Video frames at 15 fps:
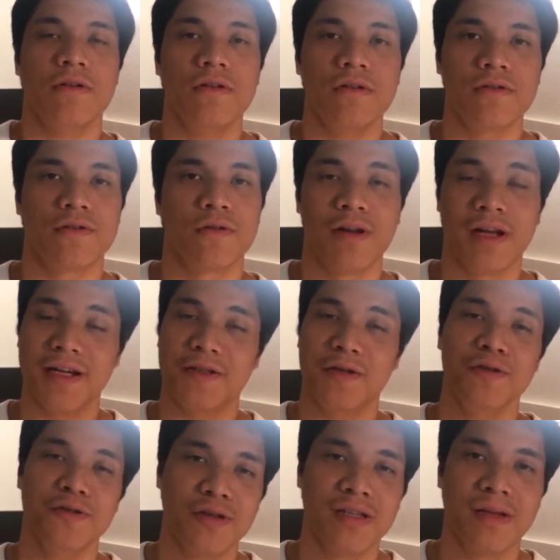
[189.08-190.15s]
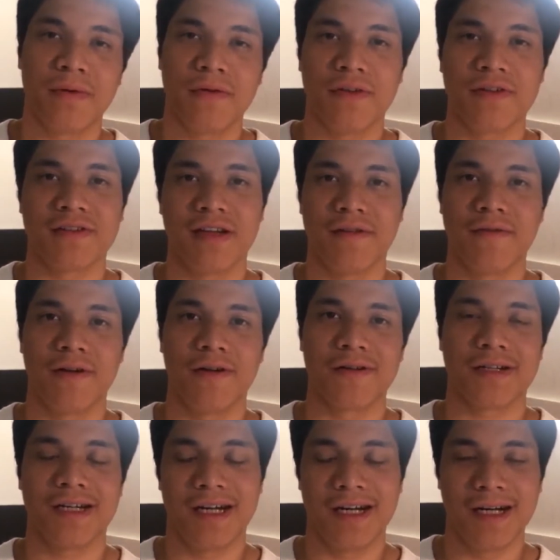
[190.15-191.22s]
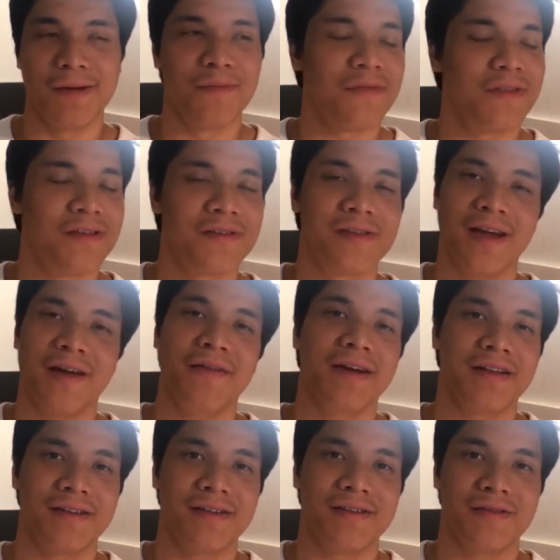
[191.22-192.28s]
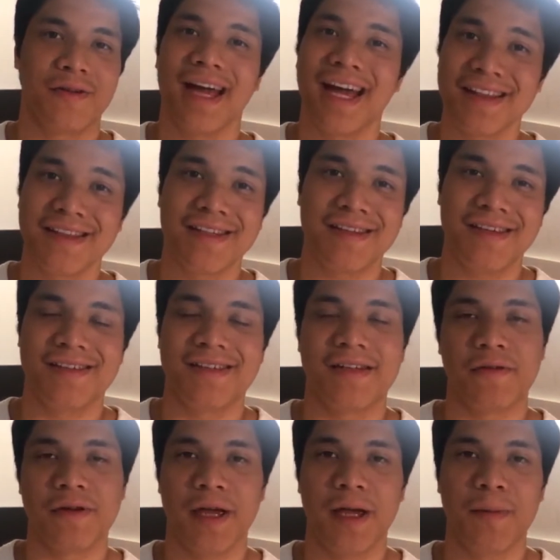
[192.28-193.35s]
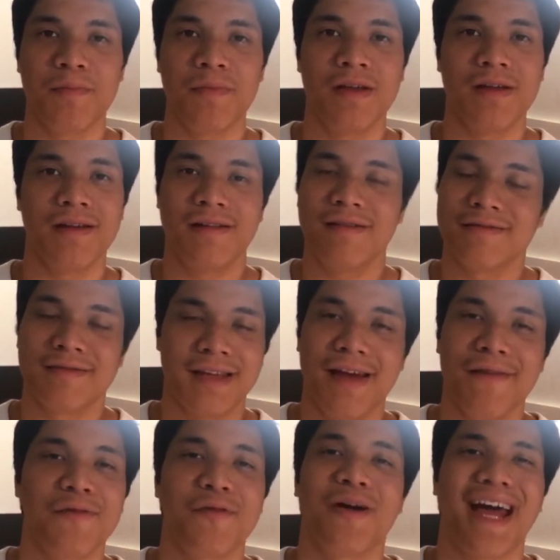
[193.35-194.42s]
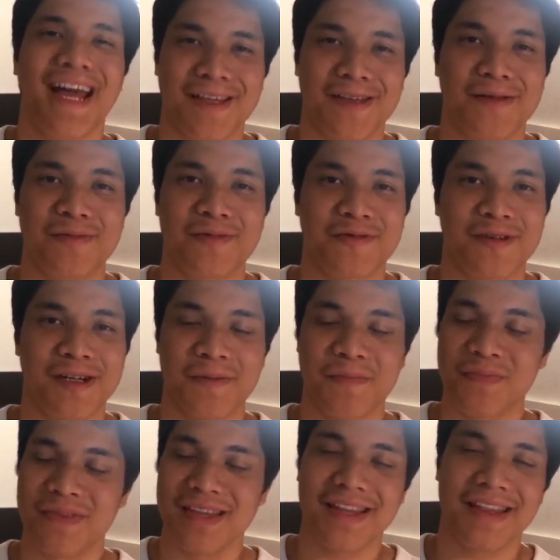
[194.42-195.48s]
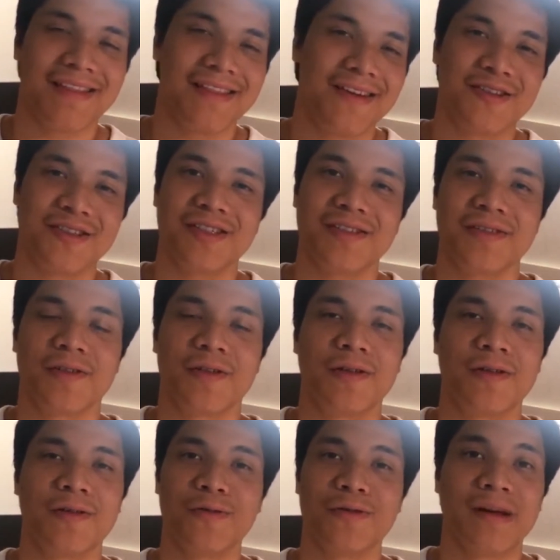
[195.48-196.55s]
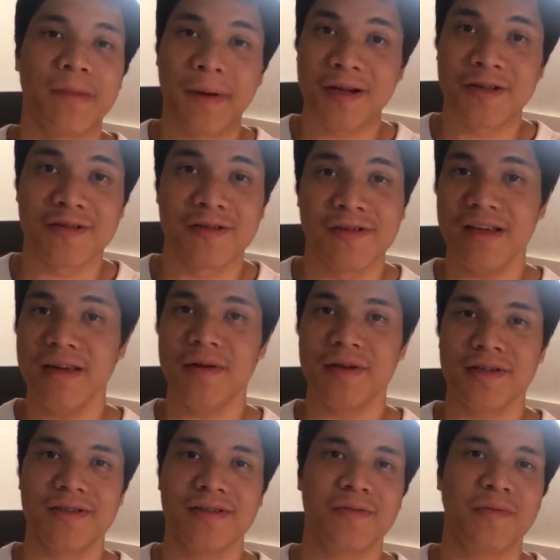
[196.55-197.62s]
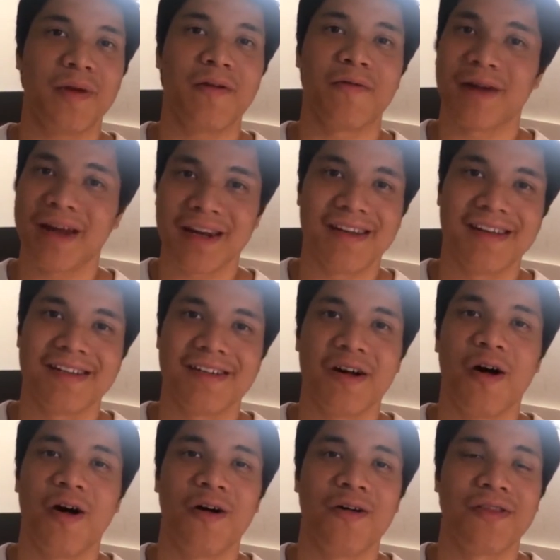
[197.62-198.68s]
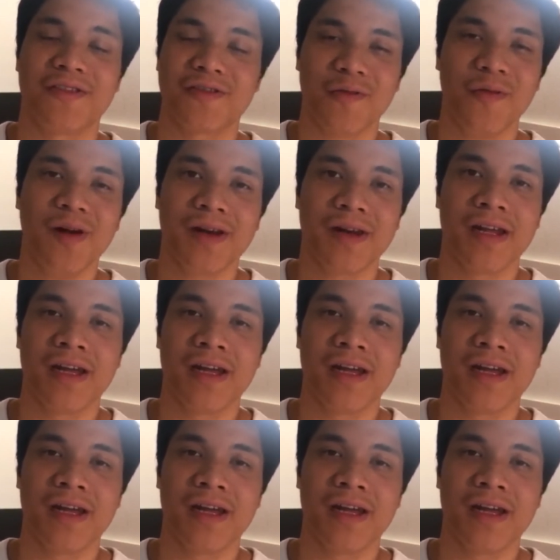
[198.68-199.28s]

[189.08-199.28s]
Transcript: So like I told you in the previous Devlog, these characters or entities in our game, they have no atoms, right? They're just two-dimensional images being rendered on screen.